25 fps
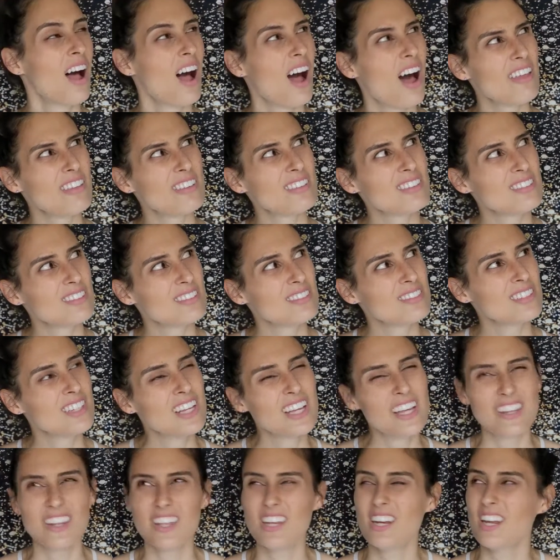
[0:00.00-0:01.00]
Although,
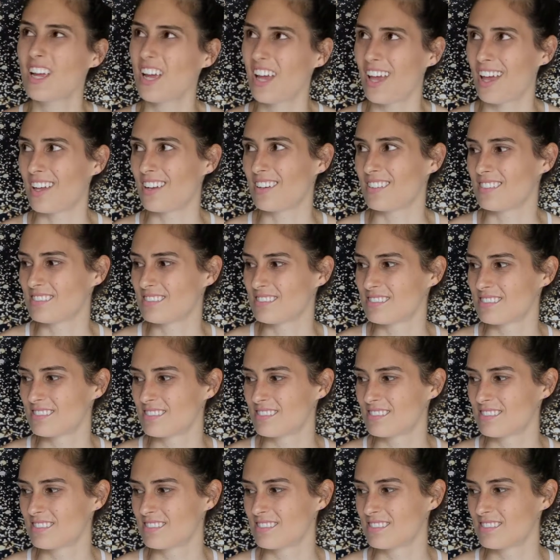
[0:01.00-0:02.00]
then again,
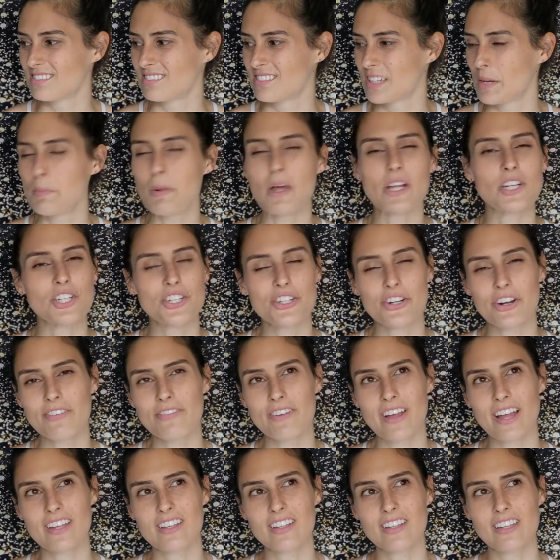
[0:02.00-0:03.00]
I'm not sure if
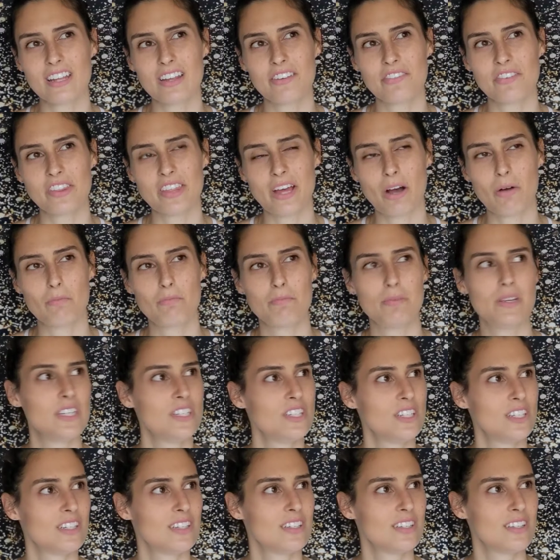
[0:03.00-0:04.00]
I could live without
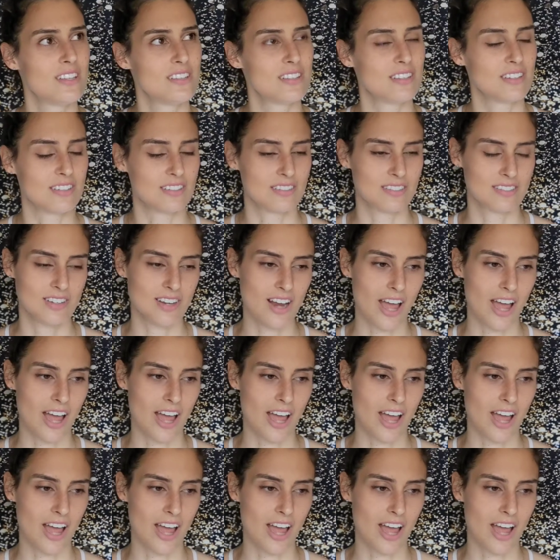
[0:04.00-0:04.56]
beaches and